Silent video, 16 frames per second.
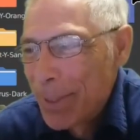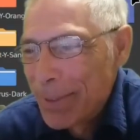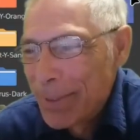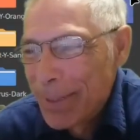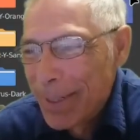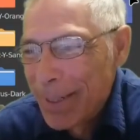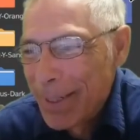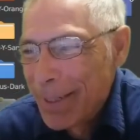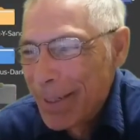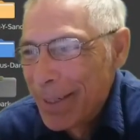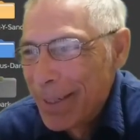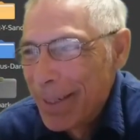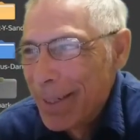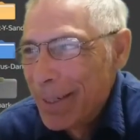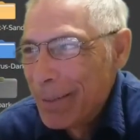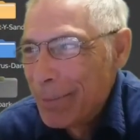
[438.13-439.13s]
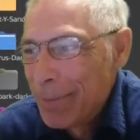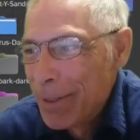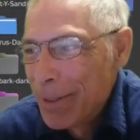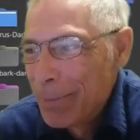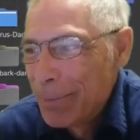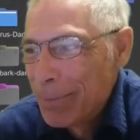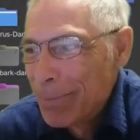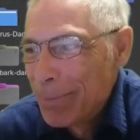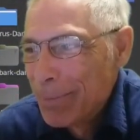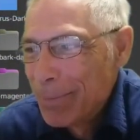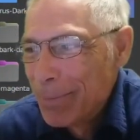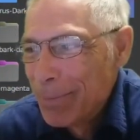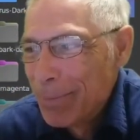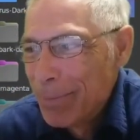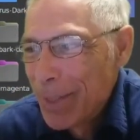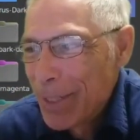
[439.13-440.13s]
but it
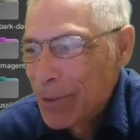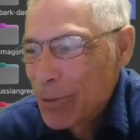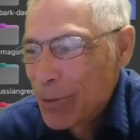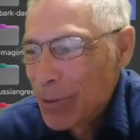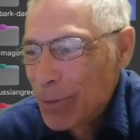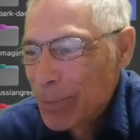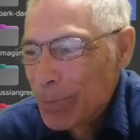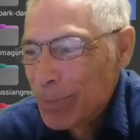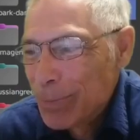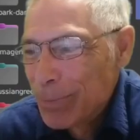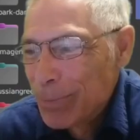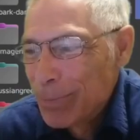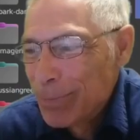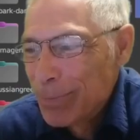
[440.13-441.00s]
makes your